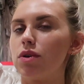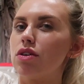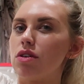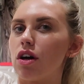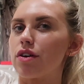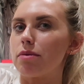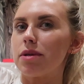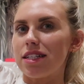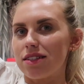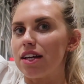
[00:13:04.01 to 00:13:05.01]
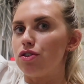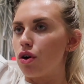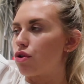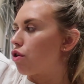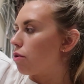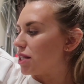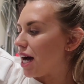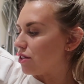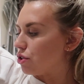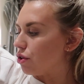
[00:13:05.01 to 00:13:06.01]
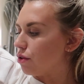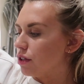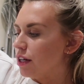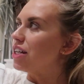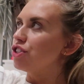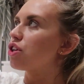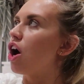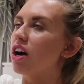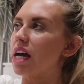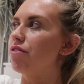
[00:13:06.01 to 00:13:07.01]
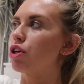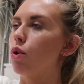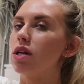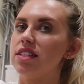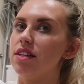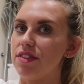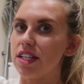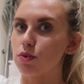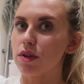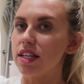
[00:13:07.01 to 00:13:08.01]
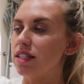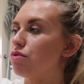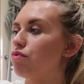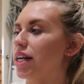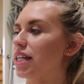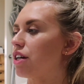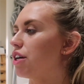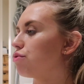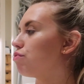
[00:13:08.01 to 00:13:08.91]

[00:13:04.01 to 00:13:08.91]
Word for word: Well, not long, but it's like not cropped at all. And I just can't get over the quality of this one. This is really good.